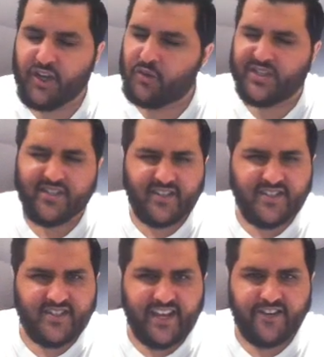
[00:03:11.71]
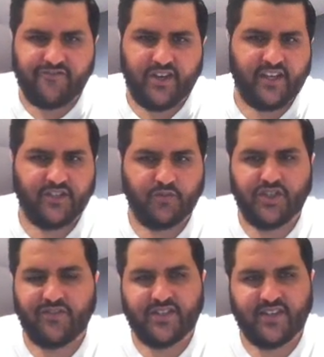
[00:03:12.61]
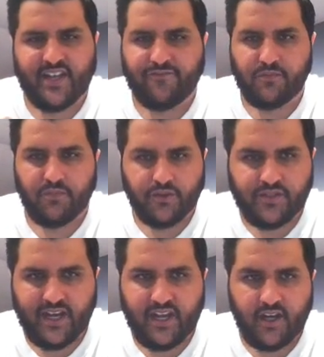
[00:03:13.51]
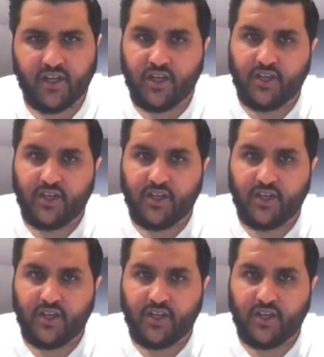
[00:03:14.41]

Which is insane, really, because would you ever say that for Mo Salah?